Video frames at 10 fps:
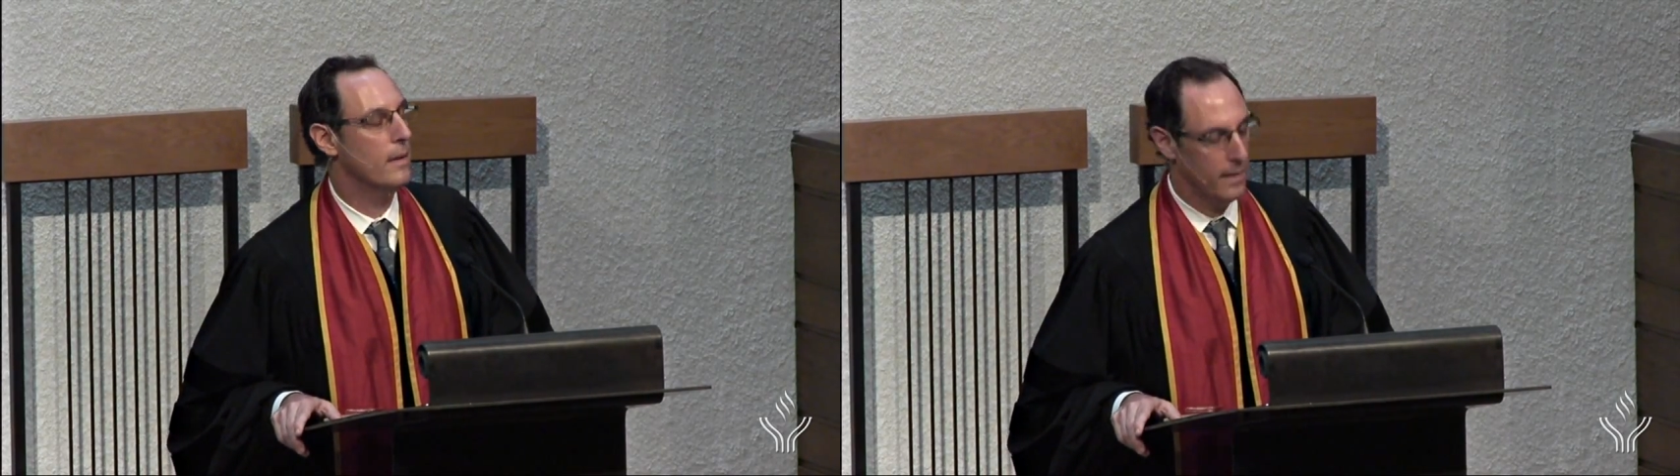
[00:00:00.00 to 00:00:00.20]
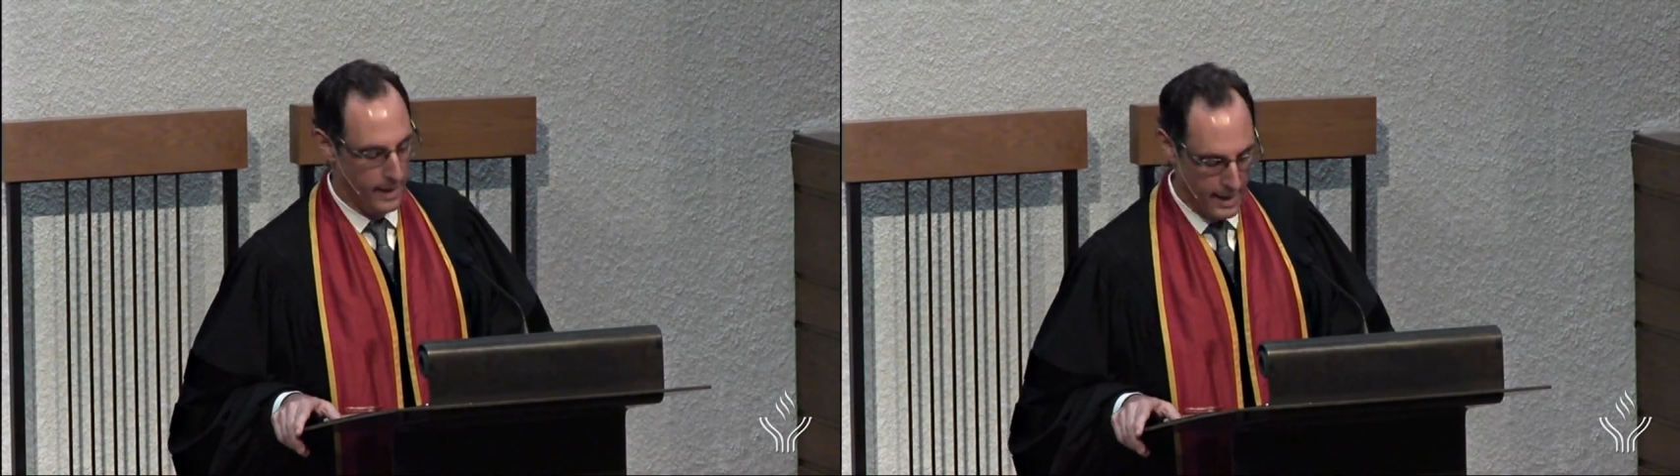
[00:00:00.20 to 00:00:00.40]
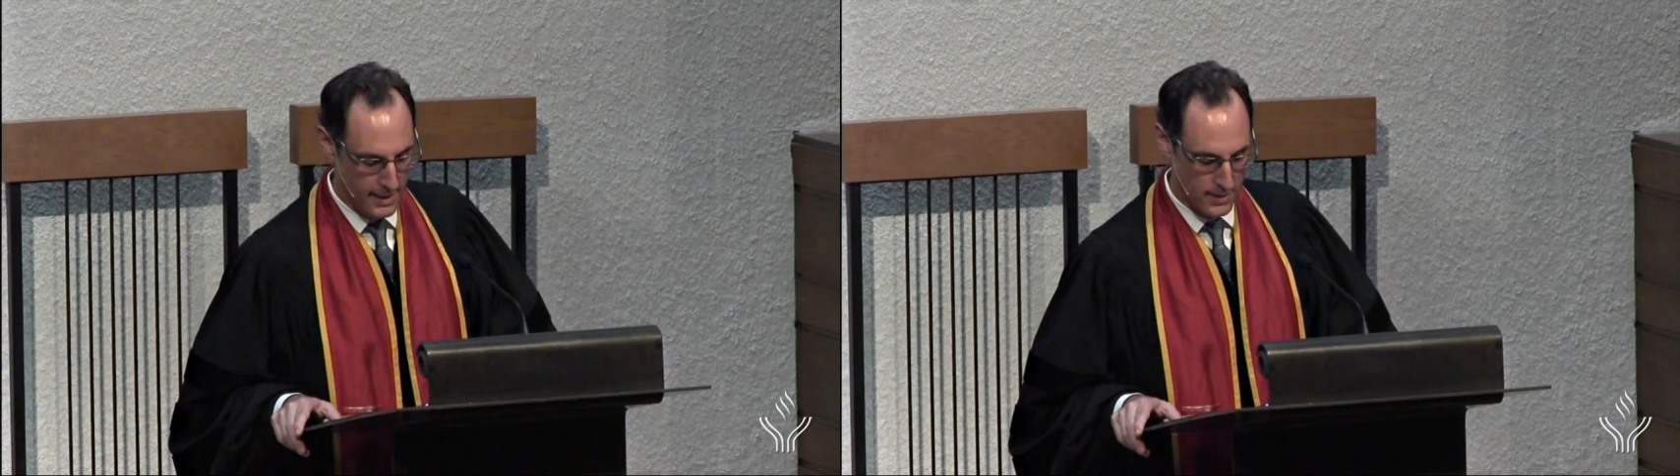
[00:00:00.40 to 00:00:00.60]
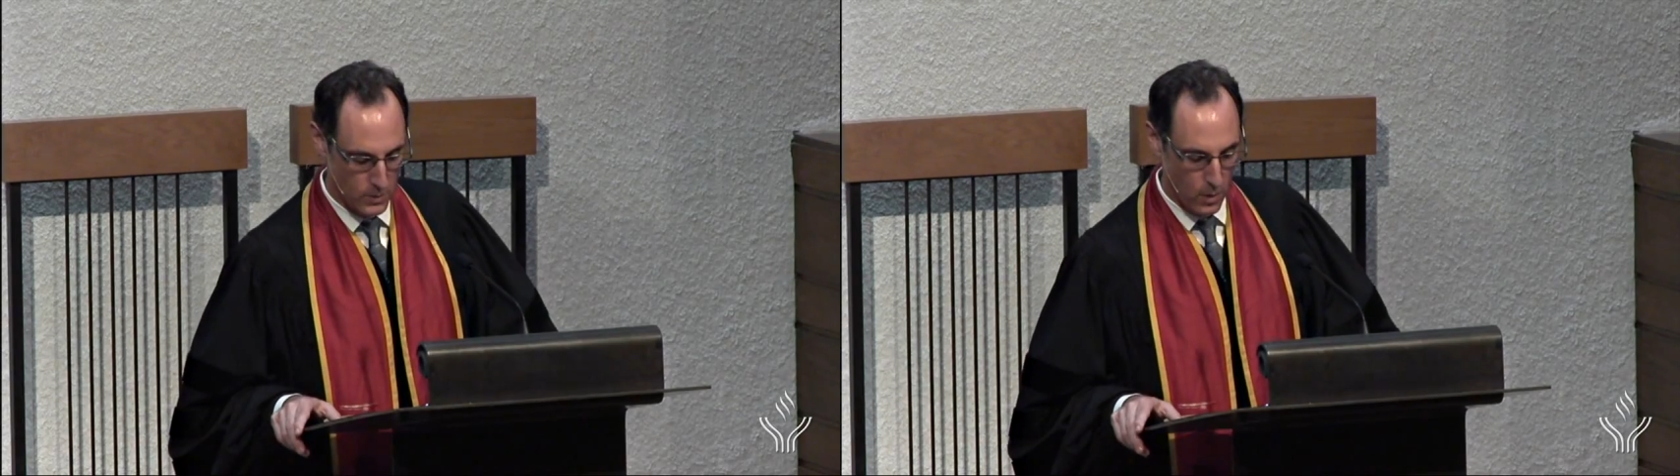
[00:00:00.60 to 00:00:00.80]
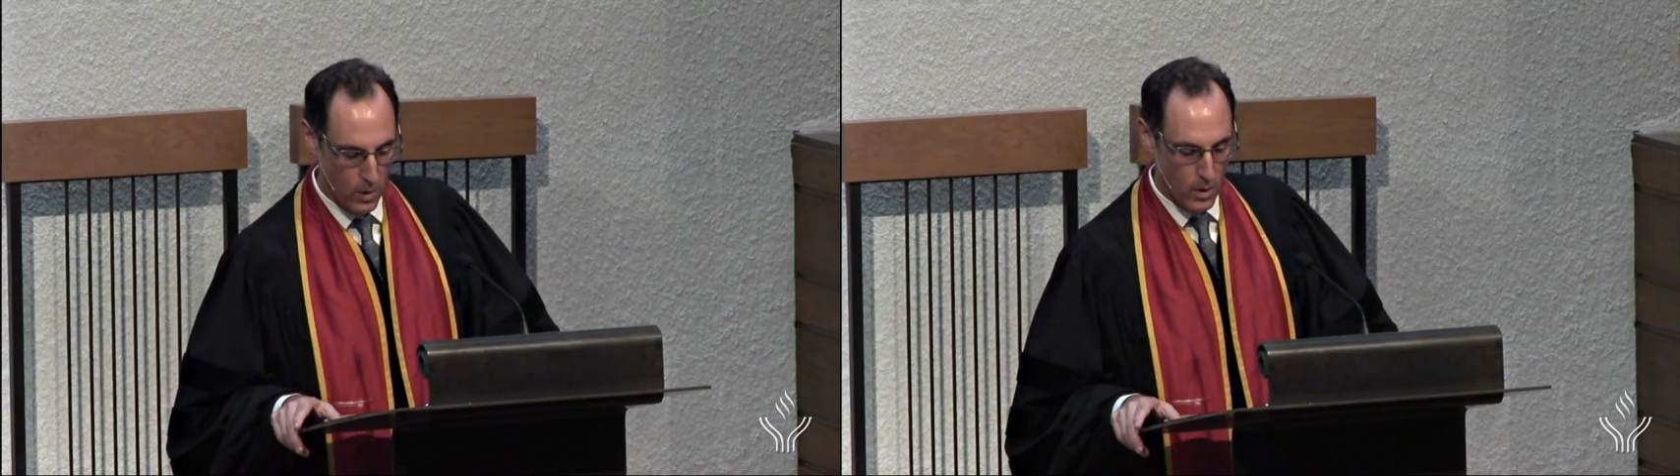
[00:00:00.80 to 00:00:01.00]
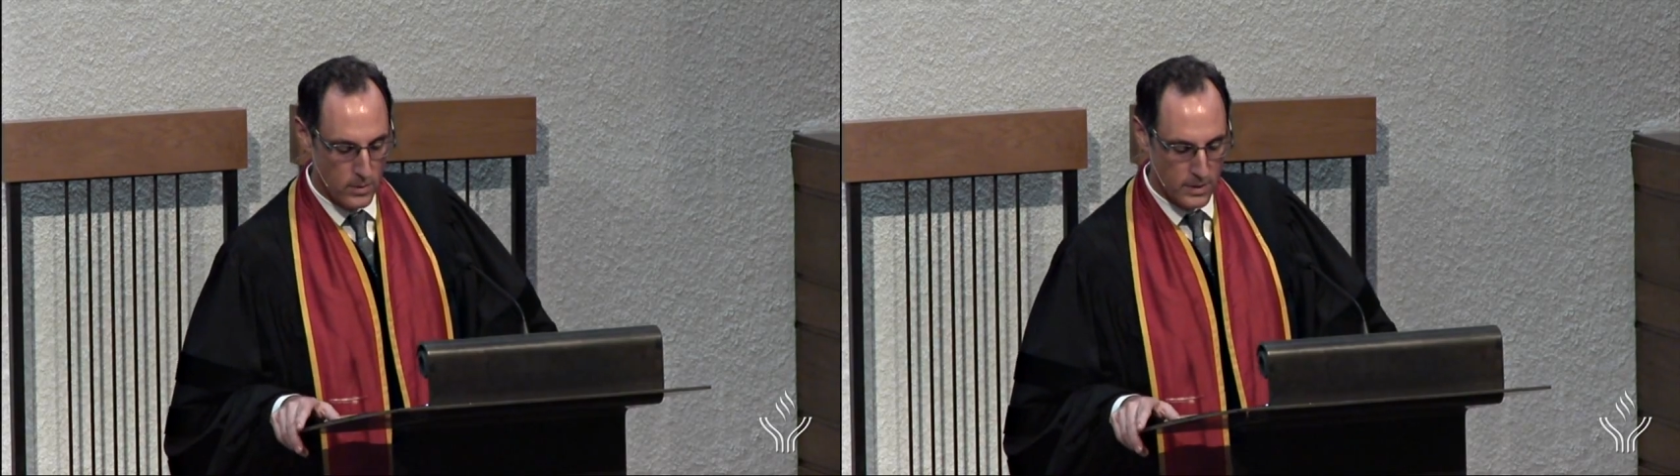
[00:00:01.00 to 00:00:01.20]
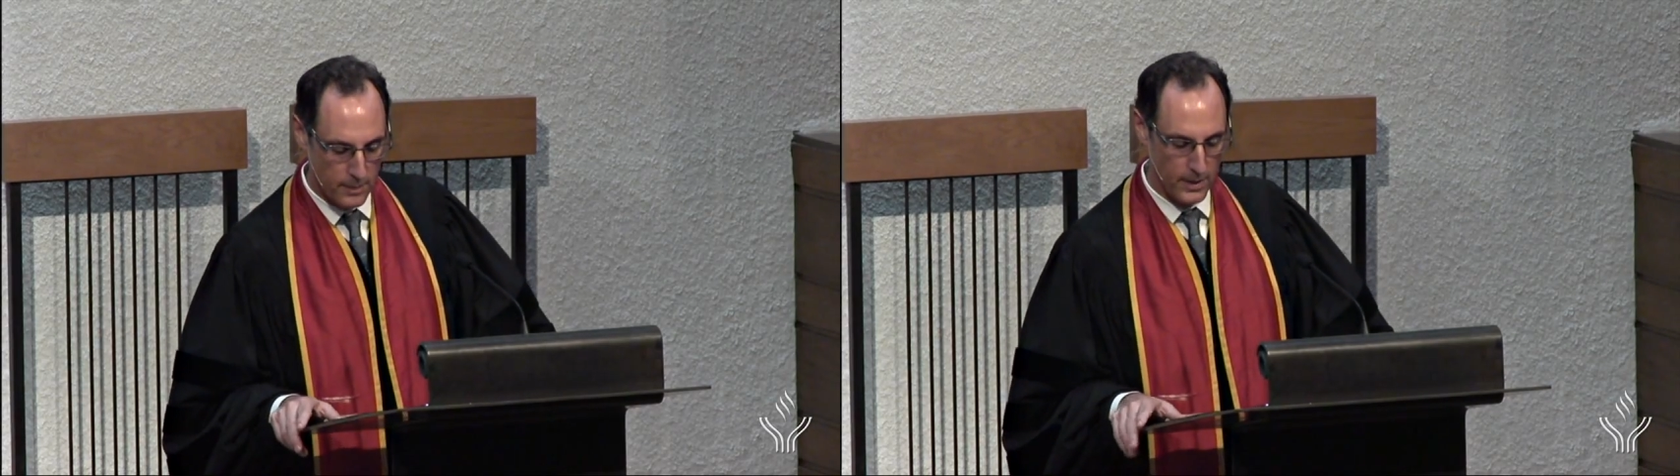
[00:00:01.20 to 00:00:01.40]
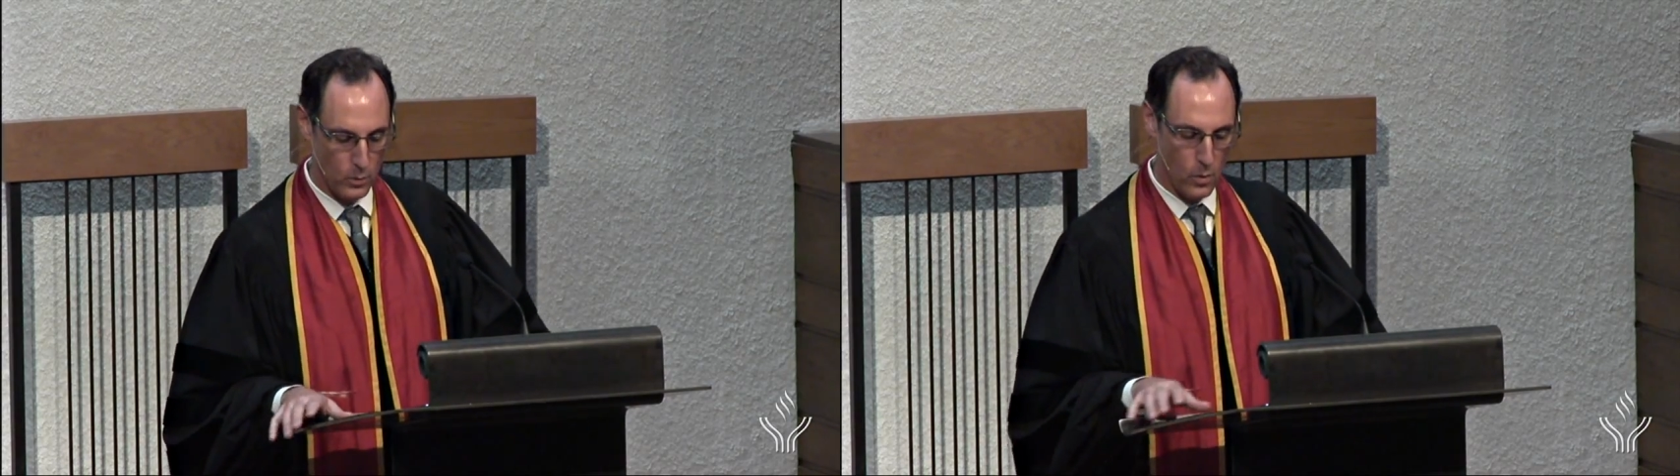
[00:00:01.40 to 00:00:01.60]
And that is
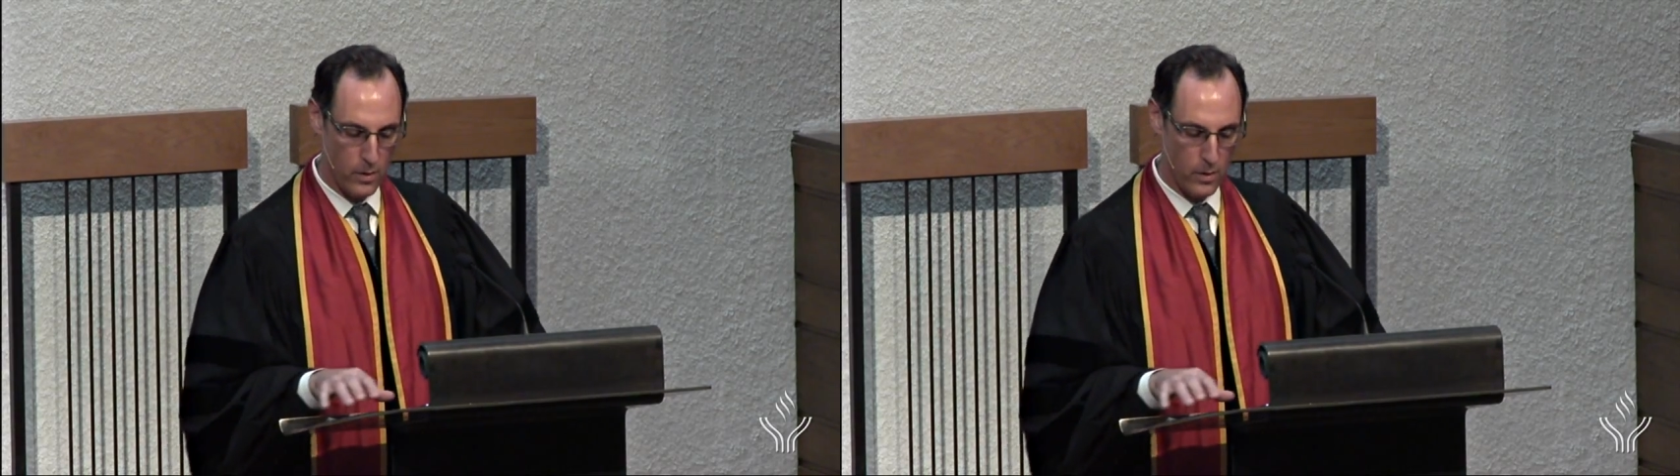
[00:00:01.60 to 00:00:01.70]
something